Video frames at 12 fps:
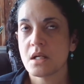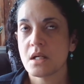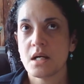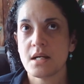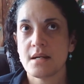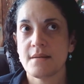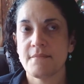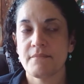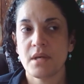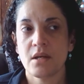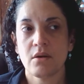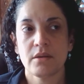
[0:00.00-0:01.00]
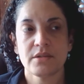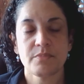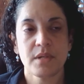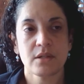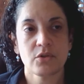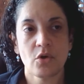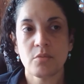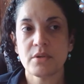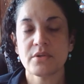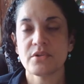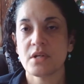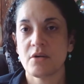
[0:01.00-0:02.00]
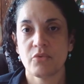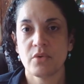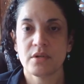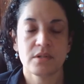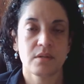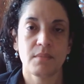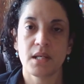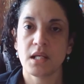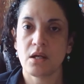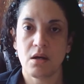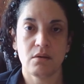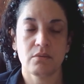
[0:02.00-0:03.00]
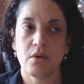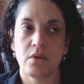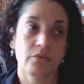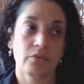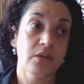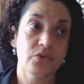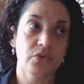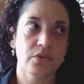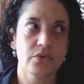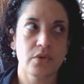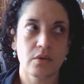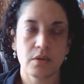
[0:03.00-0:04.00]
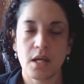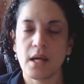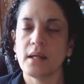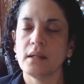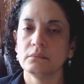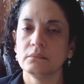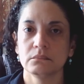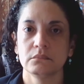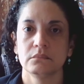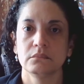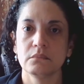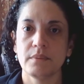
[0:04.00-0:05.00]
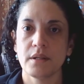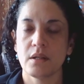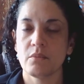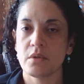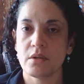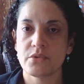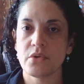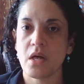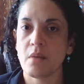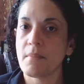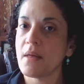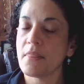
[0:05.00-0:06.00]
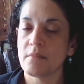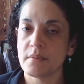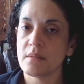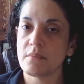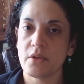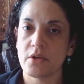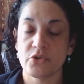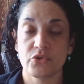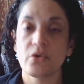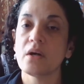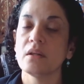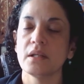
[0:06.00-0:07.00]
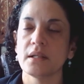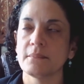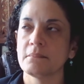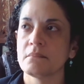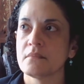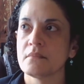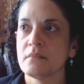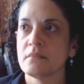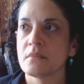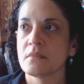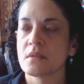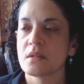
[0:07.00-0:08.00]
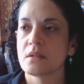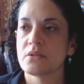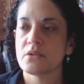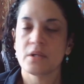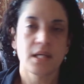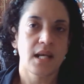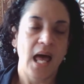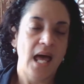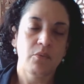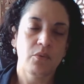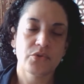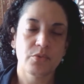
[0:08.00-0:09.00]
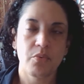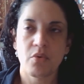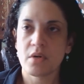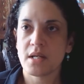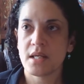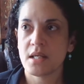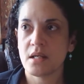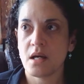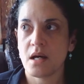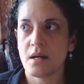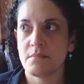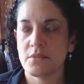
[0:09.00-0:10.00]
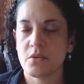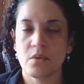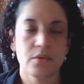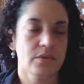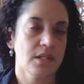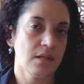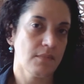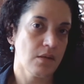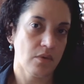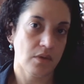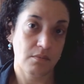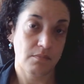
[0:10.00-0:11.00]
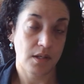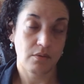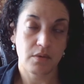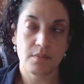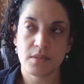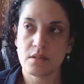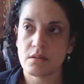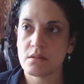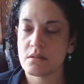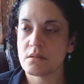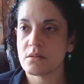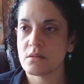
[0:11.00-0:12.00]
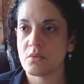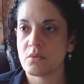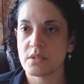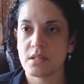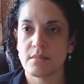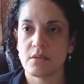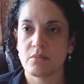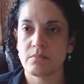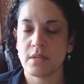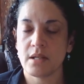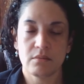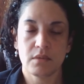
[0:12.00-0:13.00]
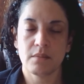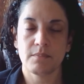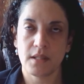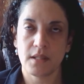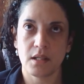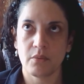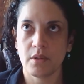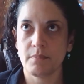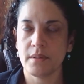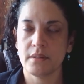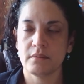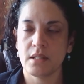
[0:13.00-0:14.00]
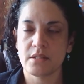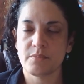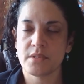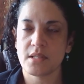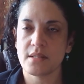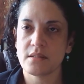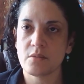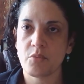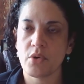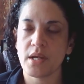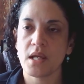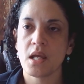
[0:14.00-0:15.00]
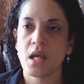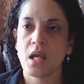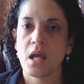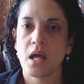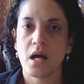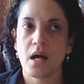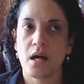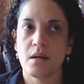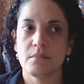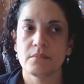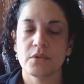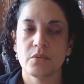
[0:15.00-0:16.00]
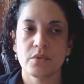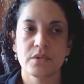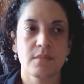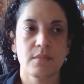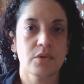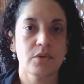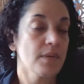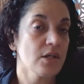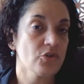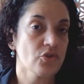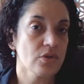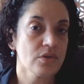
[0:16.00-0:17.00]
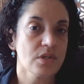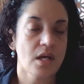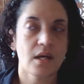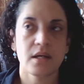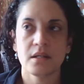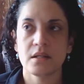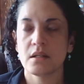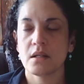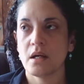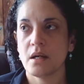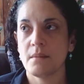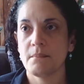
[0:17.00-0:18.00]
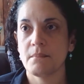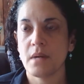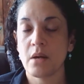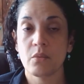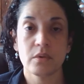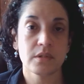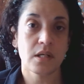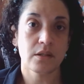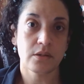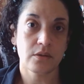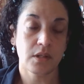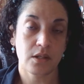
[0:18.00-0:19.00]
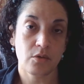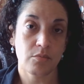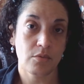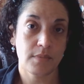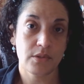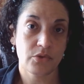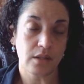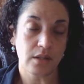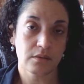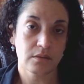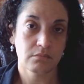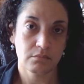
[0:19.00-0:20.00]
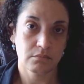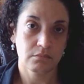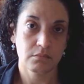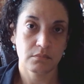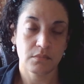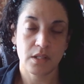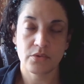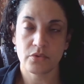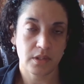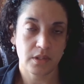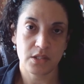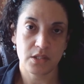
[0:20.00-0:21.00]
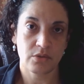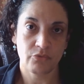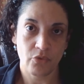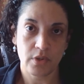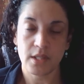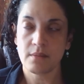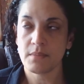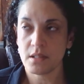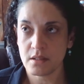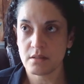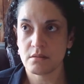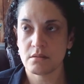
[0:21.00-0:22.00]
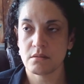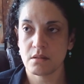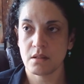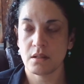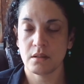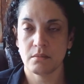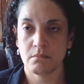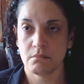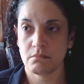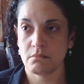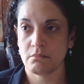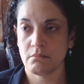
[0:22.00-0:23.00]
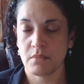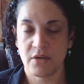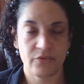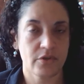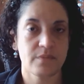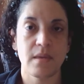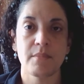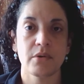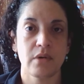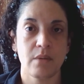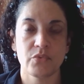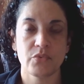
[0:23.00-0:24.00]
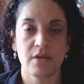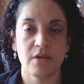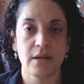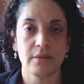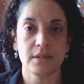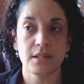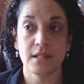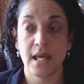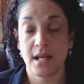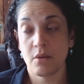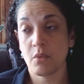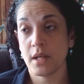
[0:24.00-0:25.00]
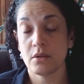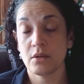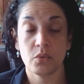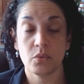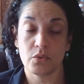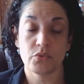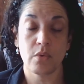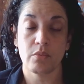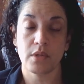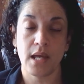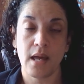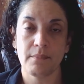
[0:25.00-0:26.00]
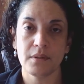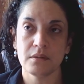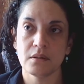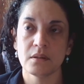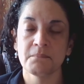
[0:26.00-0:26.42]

And all this Pinktober stuff, where does the money go? Oh, research, okay. But can we also help out the people that are struggling? So again, I won't support it. You won't see me wearing pink ribbons. You won't see me, I don't like pink anyway, but that's besides the point. You won't see me with the pink shirts on. I will tell you to get your boobies checked as early age 40, because my first mammogram was when I found it. Had I waited, who knows what would have happened.